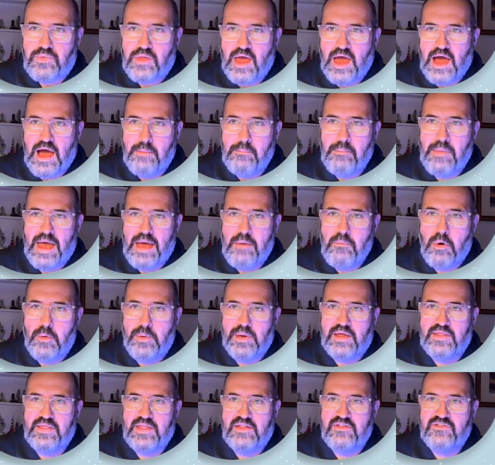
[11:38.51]
And what we
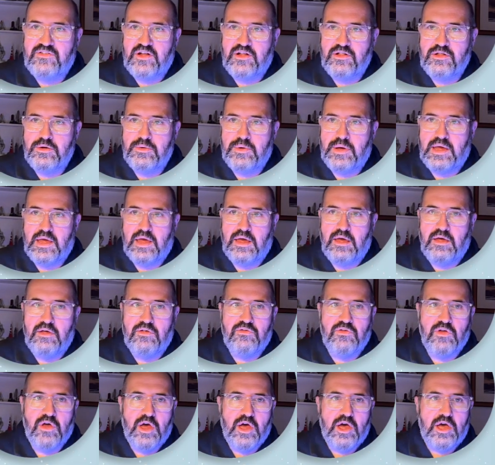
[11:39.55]
can then start doing
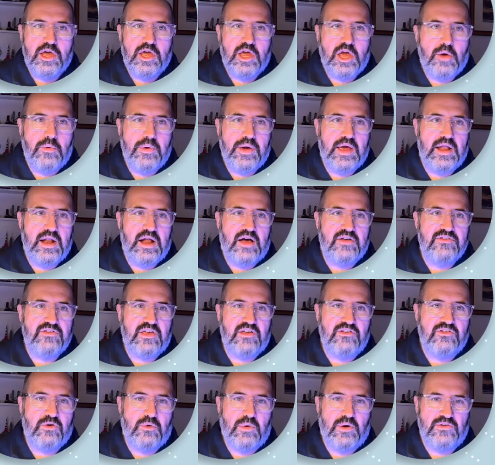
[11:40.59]
is going and asking
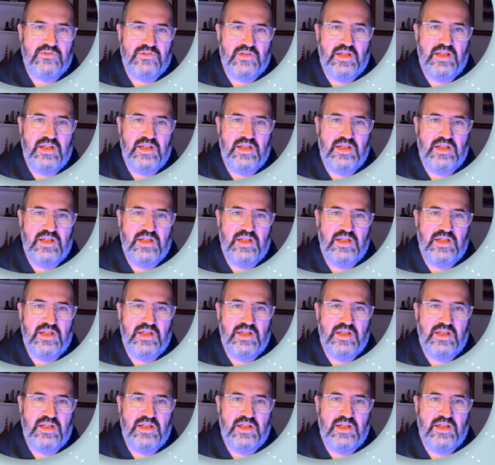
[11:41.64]
it some questions.